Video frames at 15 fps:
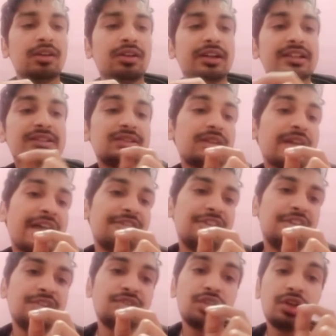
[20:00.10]
it is the
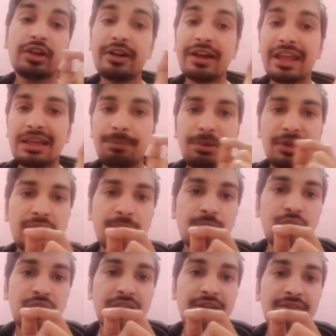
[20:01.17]
average, 9 period
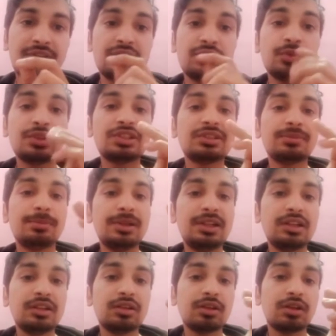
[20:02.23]
moving average, which is
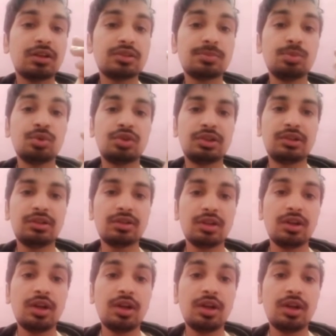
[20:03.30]
being smoothened.